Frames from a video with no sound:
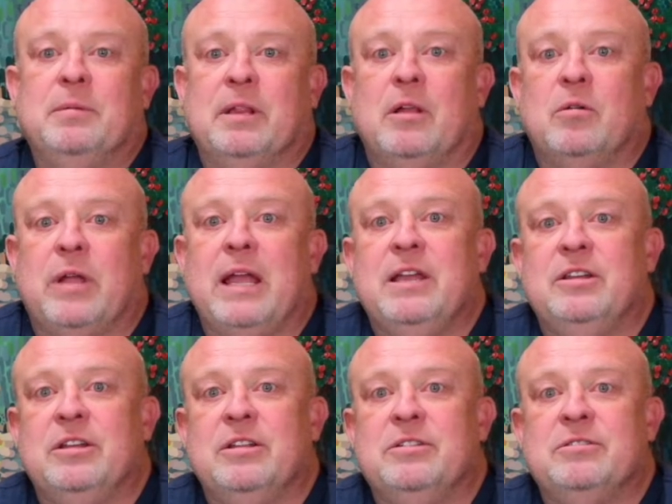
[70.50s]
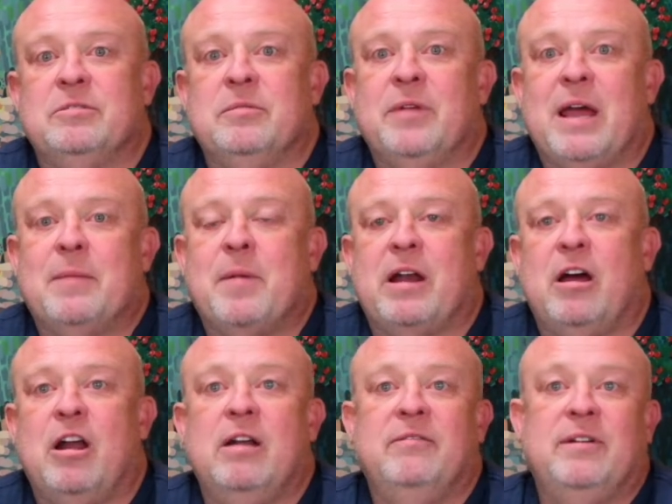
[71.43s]
locations. We've got about
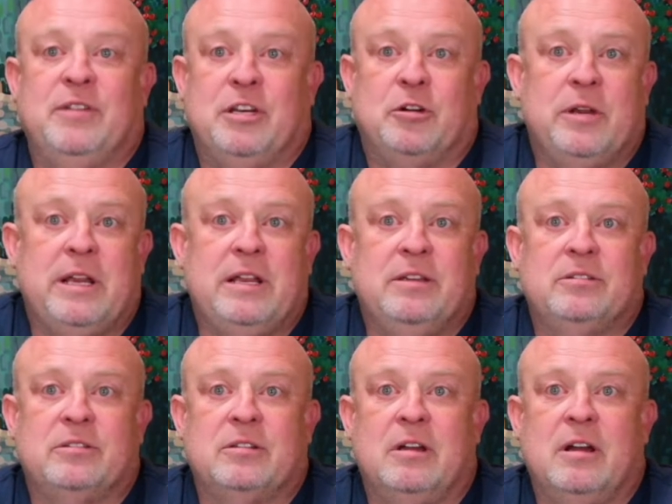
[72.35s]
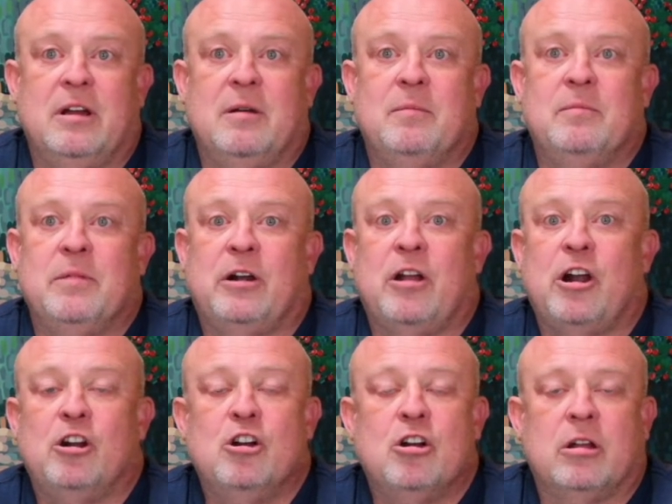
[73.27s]
150 trees that are
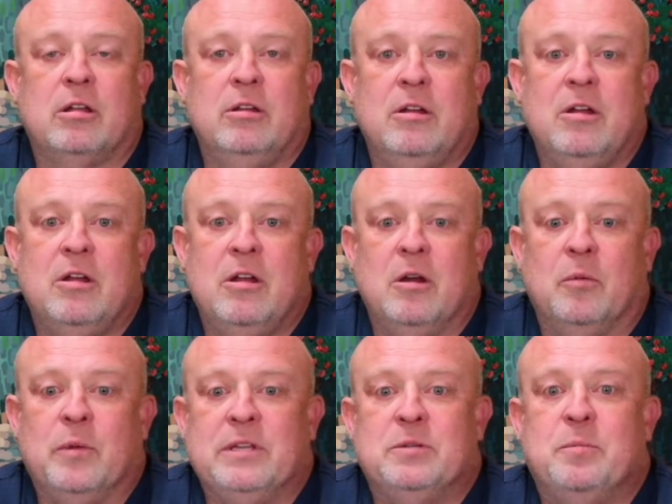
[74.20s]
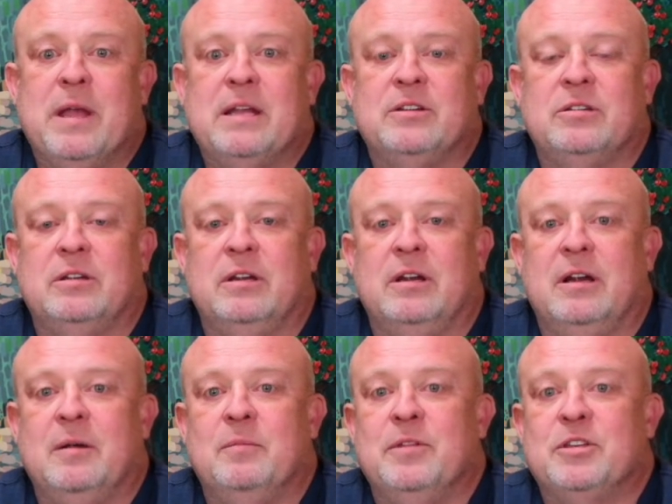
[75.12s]
on our hook. We spent
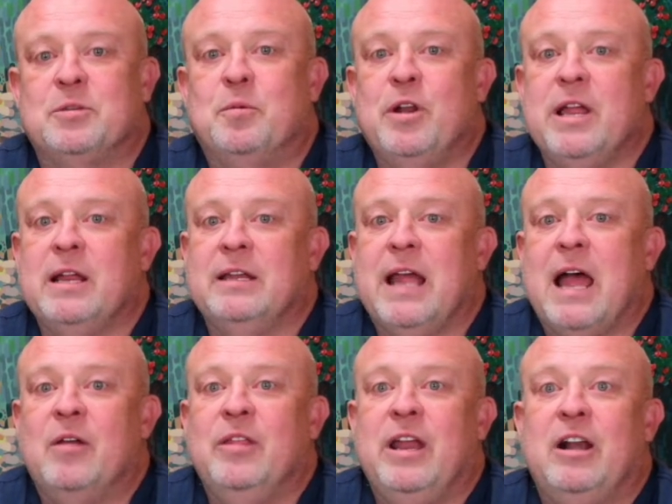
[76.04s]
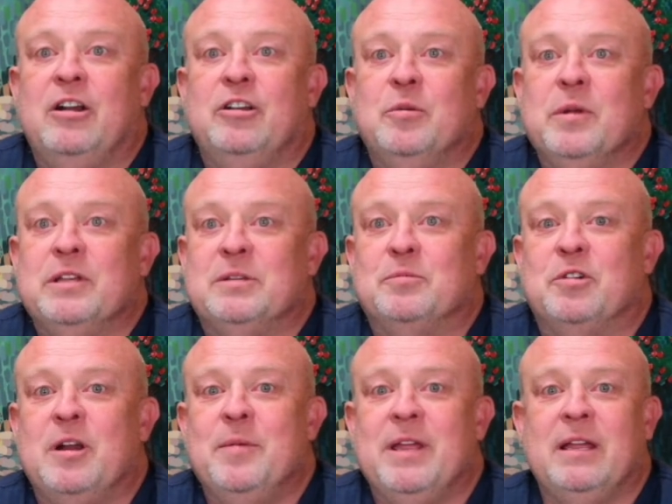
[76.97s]
the spring down there doing some
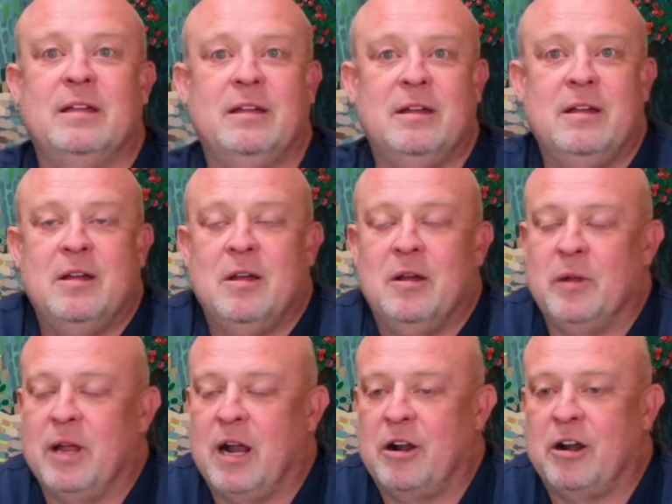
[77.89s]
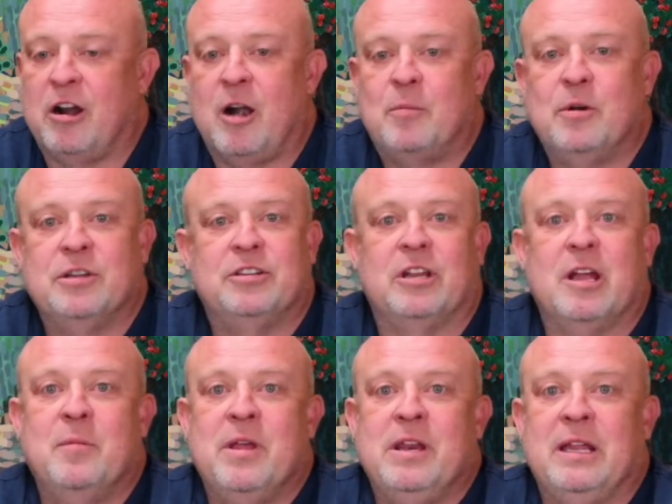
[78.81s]
trimming. We hired an arborist to
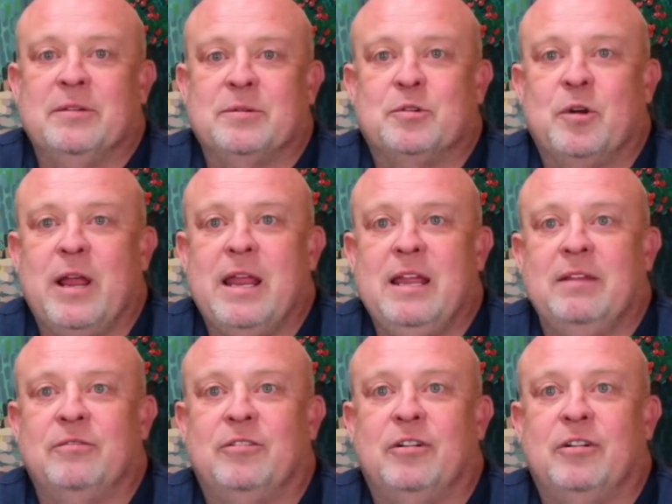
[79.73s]
come in to give some training for